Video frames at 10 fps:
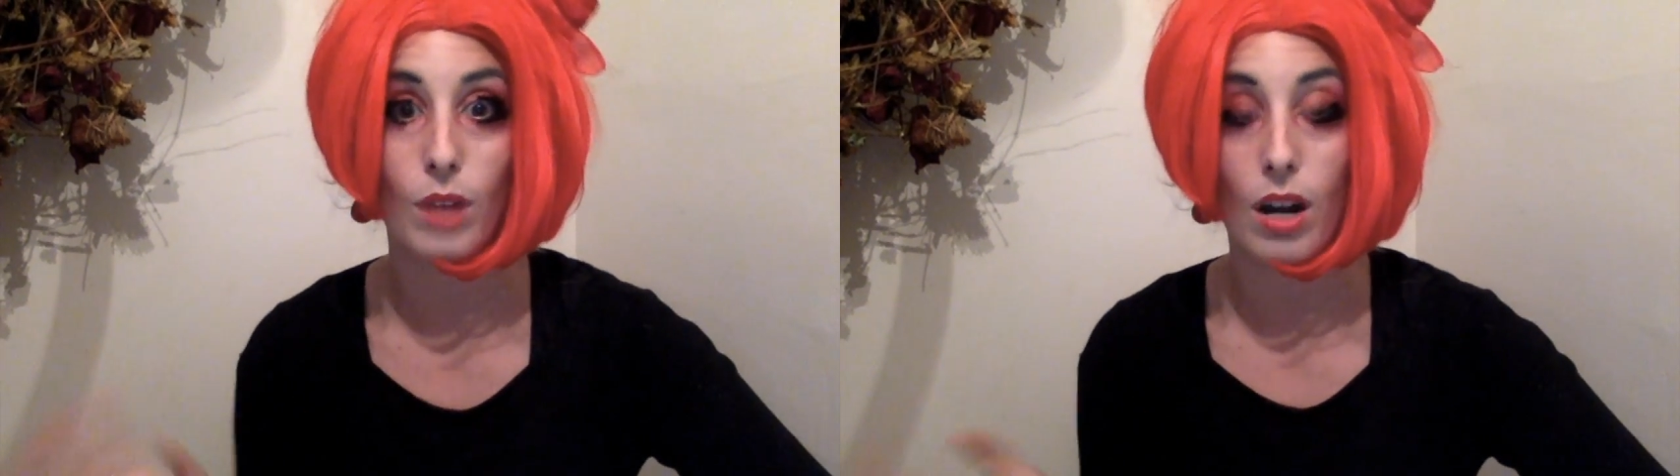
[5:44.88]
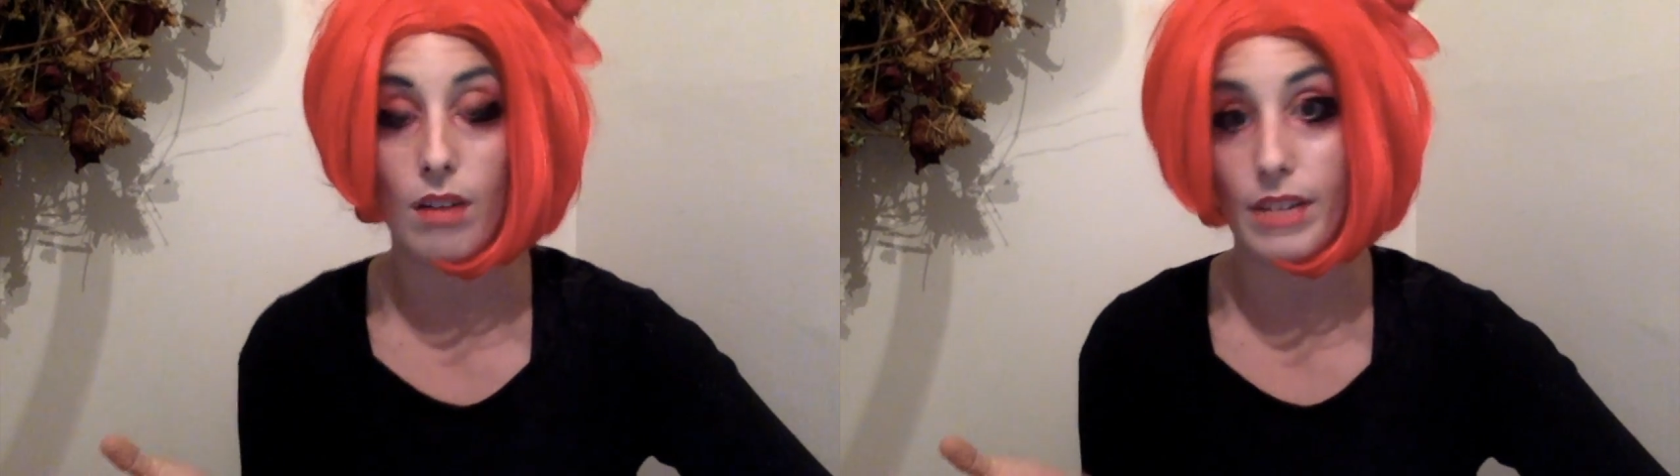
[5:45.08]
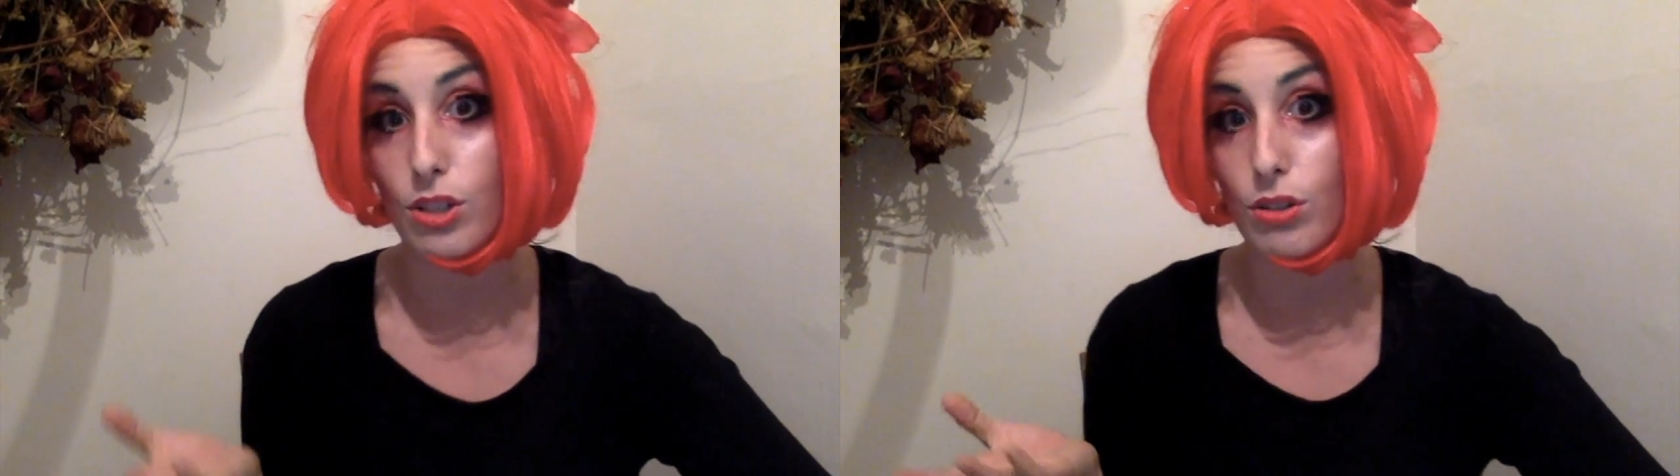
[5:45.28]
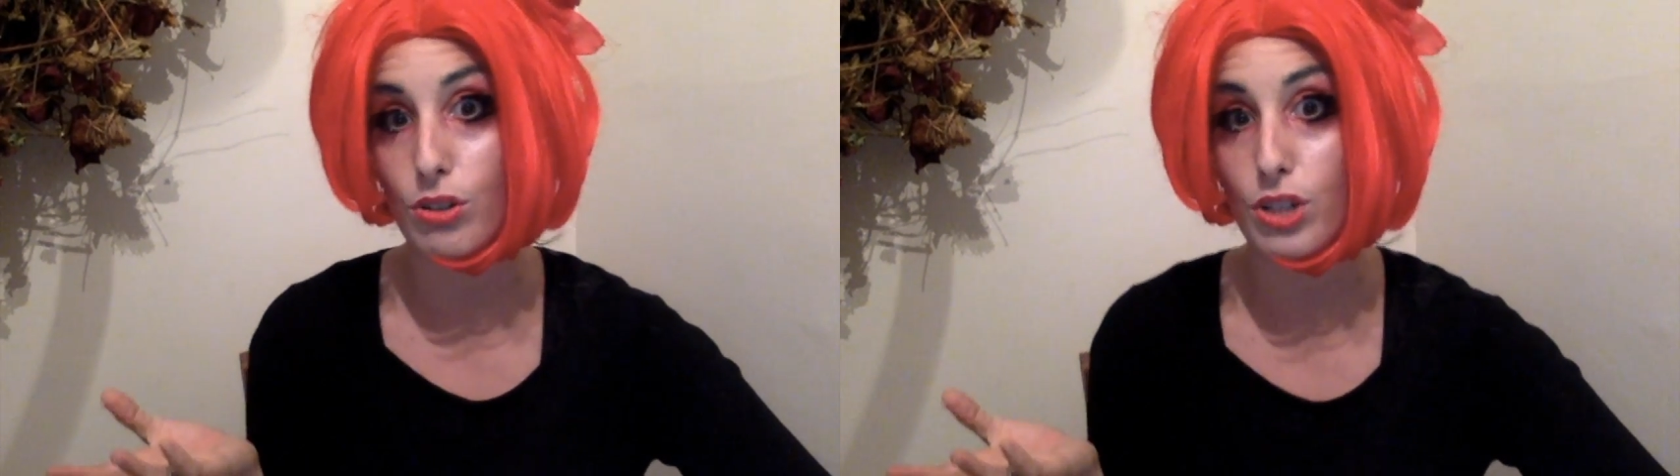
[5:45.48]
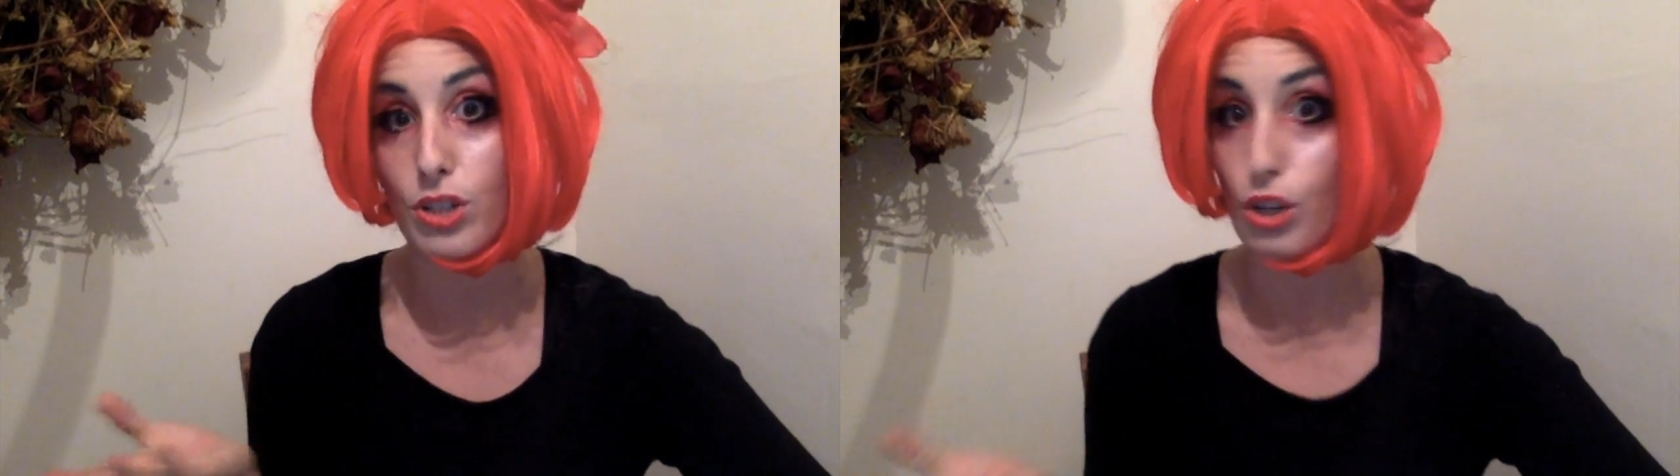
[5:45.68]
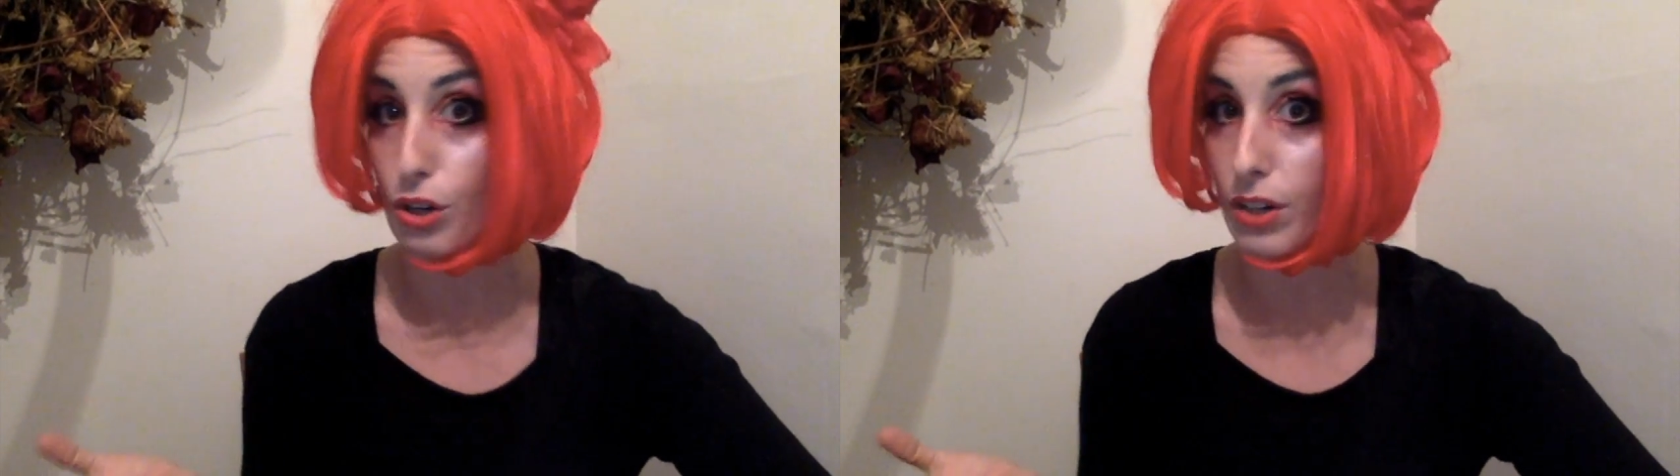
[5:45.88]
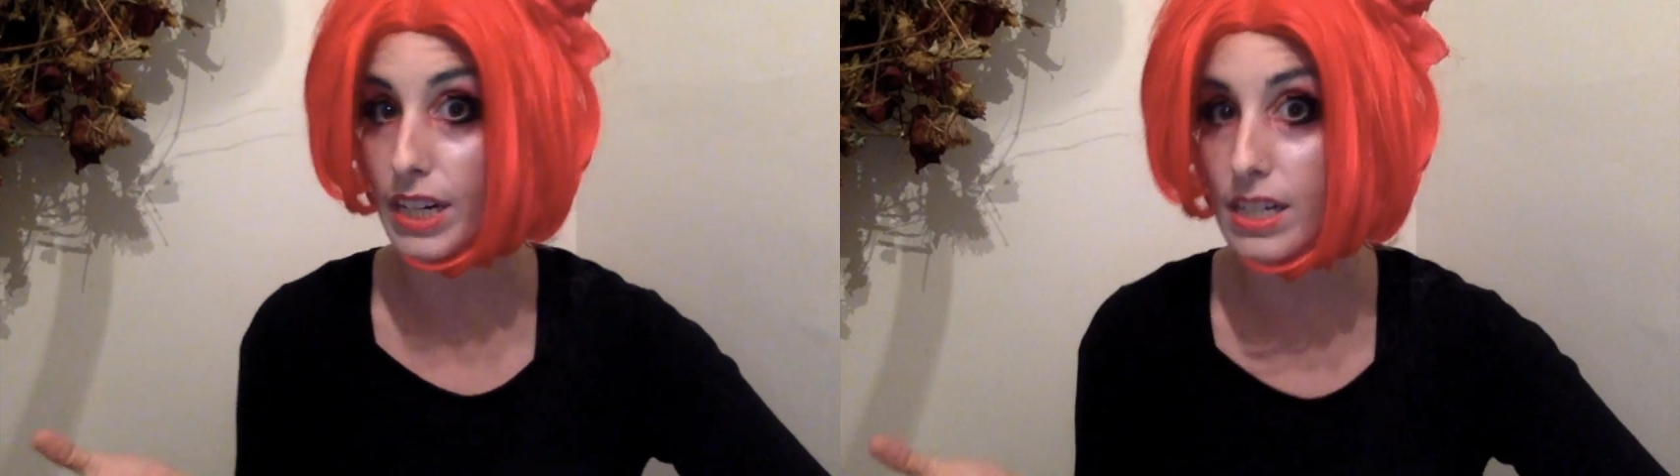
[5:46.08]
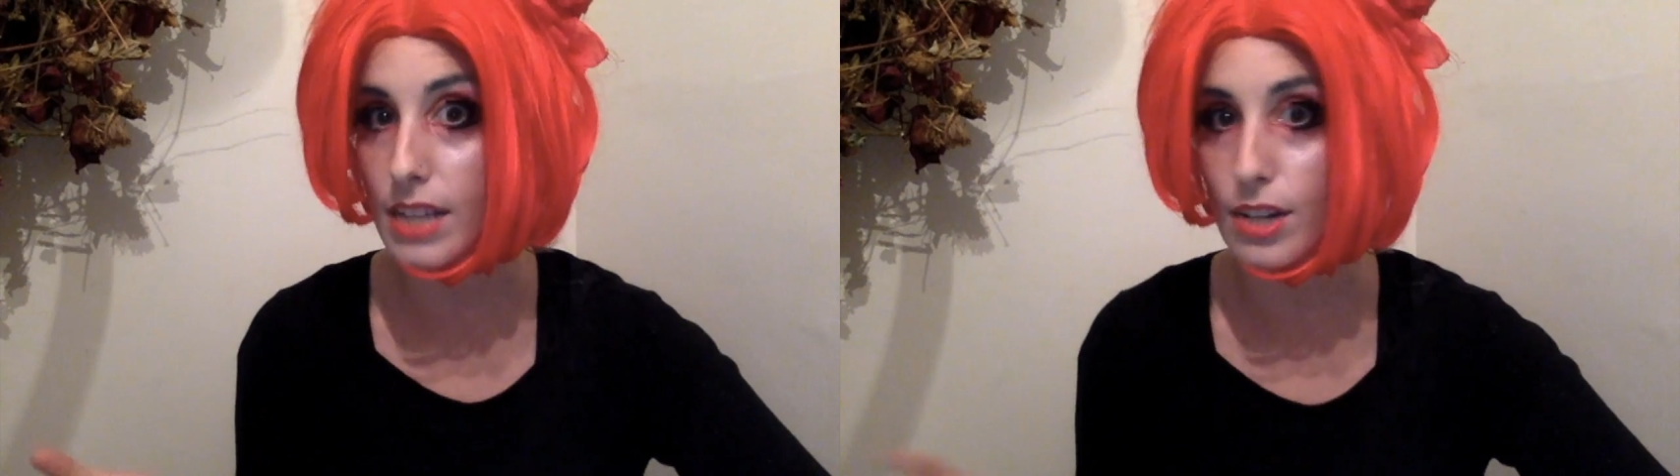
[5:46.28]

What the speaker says: all right, so she's curious